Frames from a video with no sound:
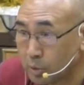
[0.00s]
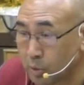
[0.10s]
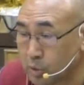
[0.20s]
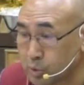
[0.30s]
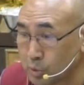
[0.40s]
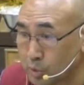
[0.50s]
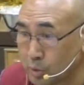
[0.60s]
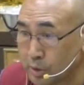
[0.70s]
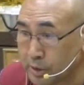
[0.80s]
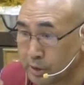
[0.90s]
Also,
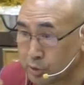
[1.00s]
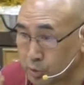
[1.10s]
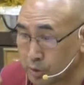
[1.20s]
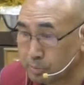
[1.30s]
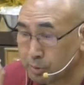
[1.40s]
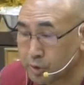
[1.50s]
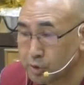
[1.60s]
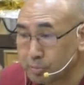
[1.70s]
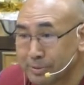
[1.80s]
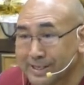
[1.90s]
it is so
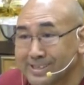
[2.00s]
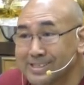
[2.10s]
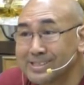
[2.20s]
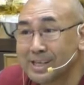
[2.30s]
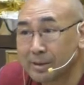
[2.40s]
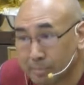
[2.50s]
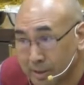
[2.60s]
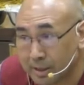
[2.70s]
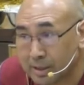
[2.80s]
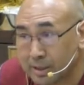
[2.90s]
important to practice
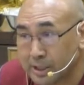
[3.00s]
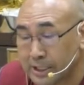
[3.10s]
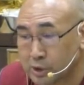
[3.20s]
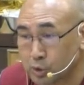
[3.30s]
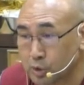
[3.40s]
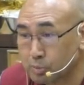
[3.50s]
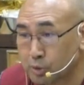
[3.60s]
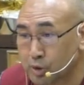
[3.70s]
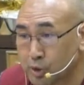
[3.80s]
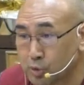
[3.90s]
Dharma. It's so
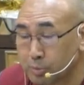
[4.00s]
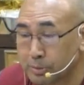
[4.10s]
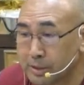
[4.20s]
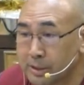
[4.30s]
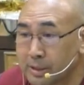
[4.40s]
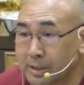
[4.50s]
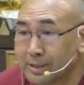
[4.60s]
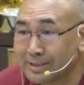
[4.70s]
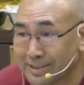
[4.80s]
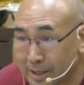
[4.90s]
important to be
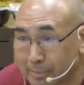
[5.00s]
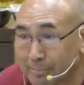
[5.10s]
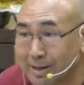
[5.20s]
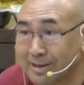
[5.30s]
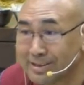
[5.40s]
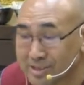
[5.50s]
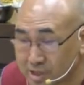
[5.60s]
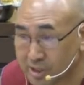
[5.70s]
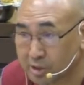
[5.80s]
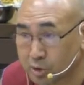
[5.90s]
Dharma
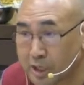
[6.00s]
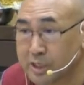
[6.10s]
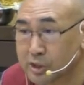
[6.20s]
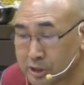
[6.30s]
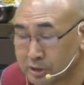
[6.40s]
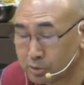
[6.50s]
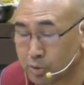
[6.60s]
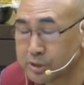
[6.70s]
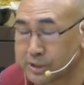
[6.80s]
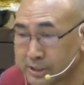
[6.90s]
king, not
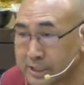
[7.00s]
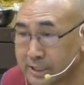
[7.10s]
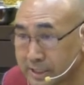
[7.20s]
just a